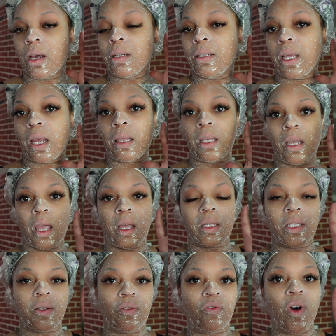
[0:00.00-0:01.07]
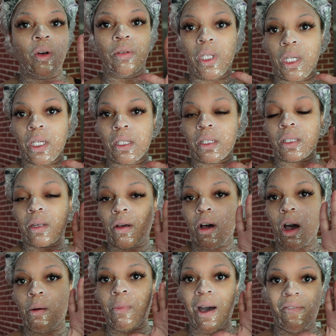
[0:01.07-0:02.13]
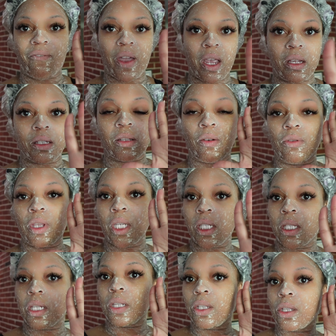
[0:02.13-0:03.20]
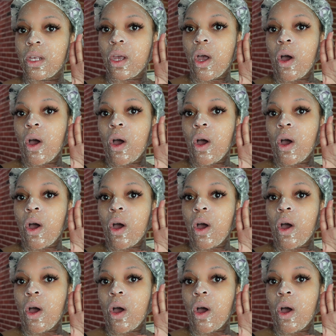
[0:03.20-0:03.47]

daily exfoliant on my face so this is